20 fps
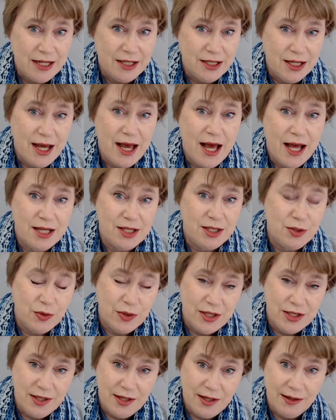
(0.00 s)
has
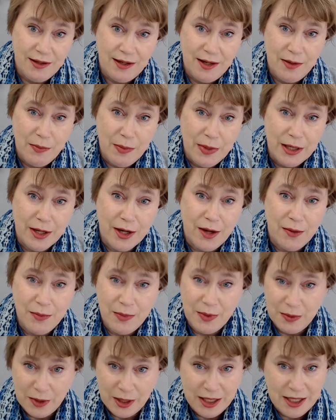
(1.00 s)
recently become
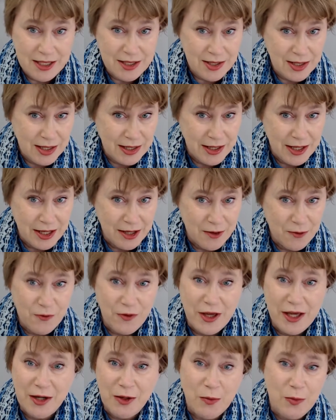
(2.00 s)
easily
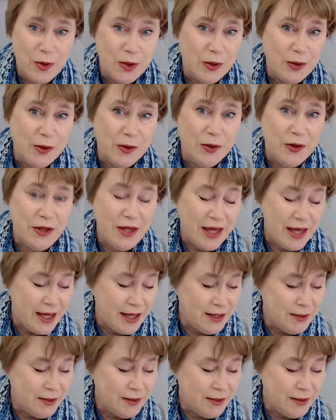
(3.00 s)
available again.